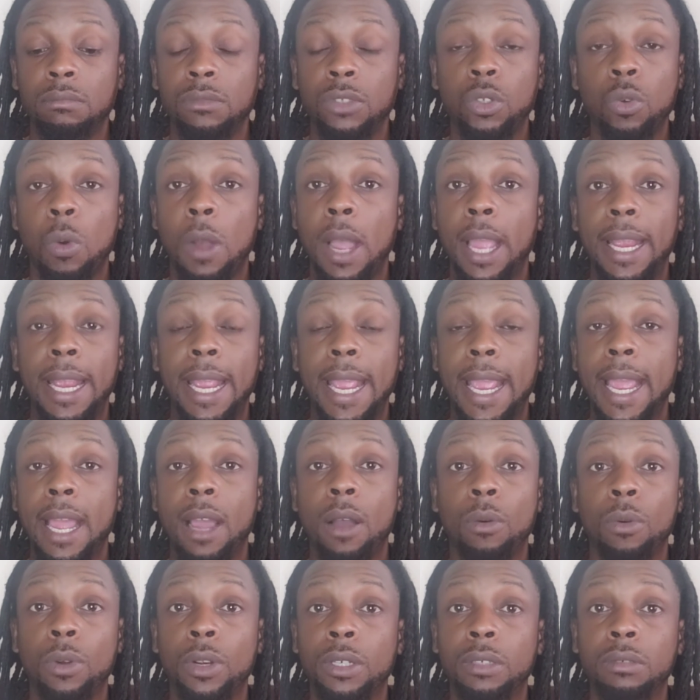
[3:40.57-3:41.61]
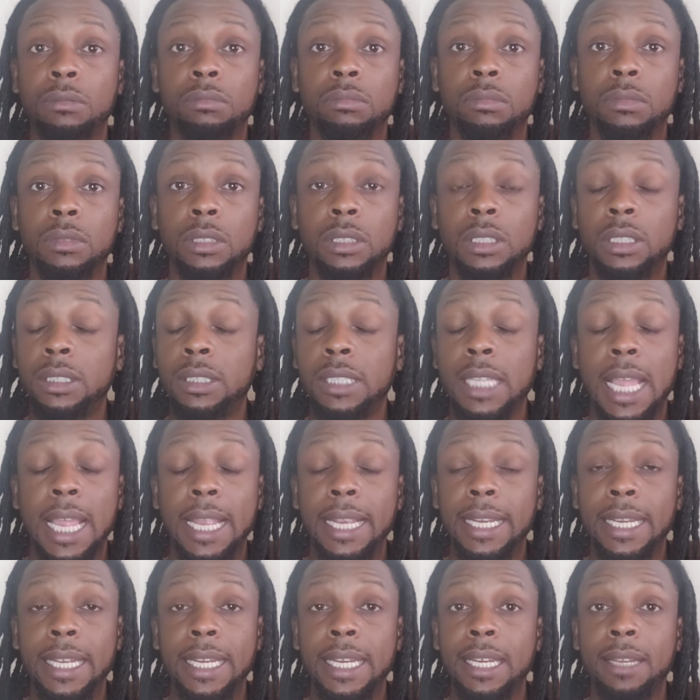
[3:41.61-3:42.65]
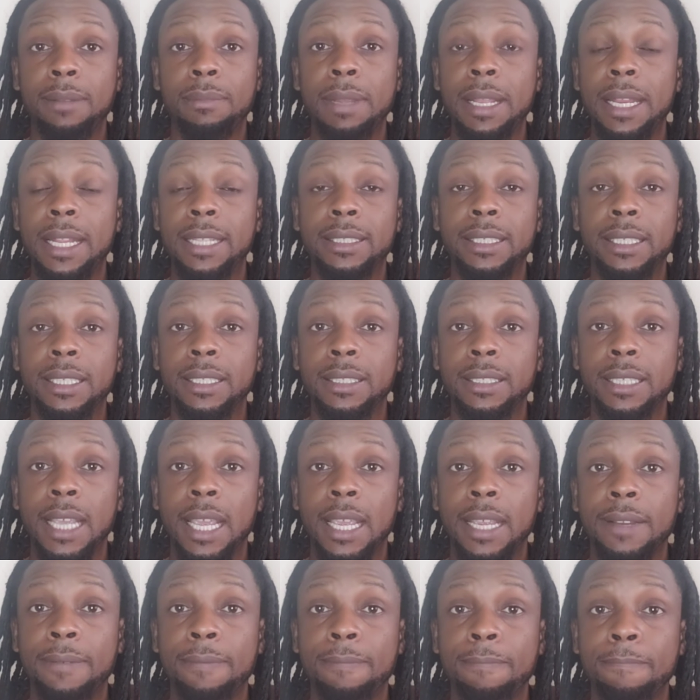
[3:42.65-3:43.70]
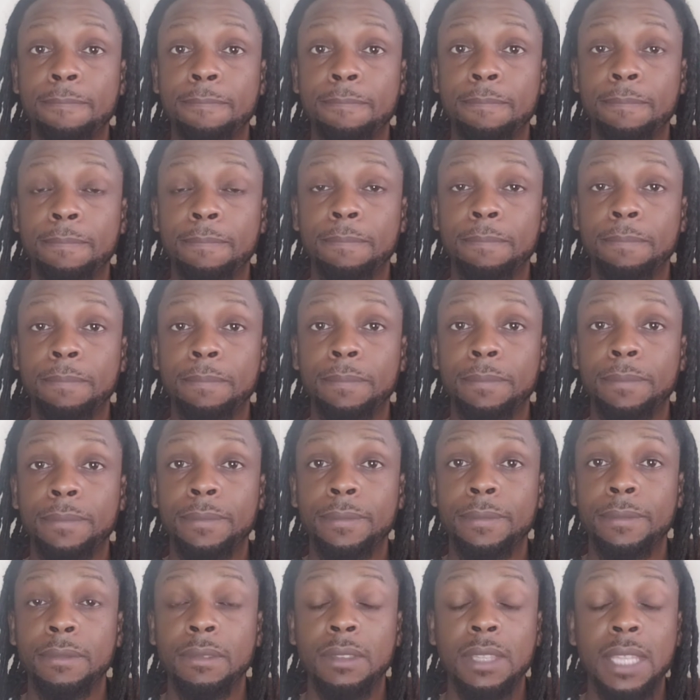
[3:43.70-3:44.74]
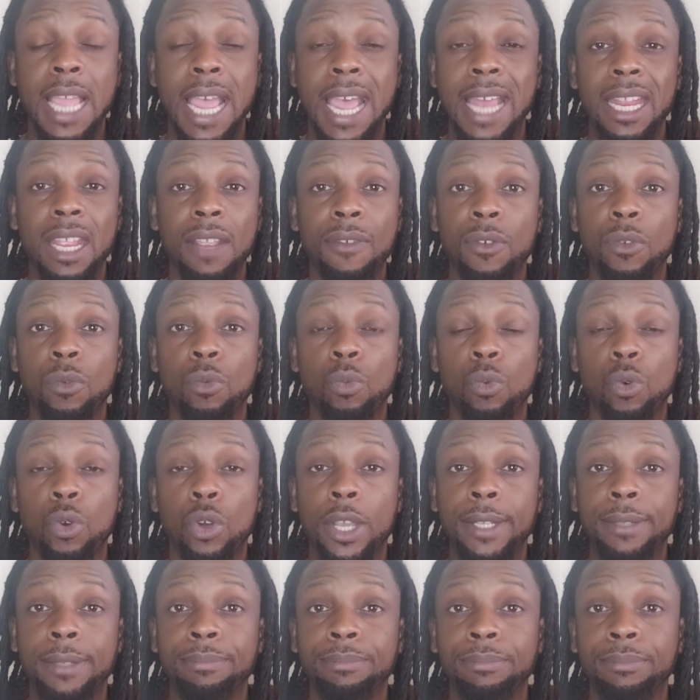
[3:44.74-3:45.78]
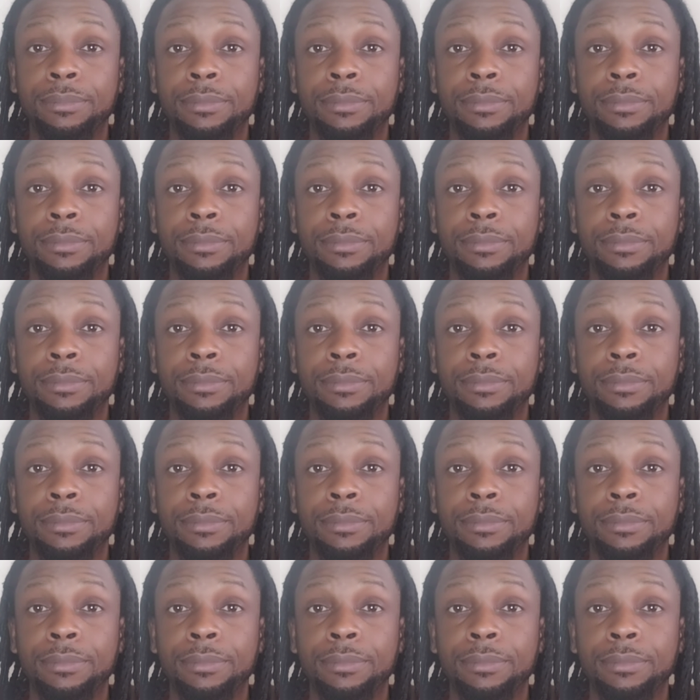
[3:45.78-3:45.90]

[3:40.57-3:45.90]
Dwight Howard does not get any minutes in this game. Not even one.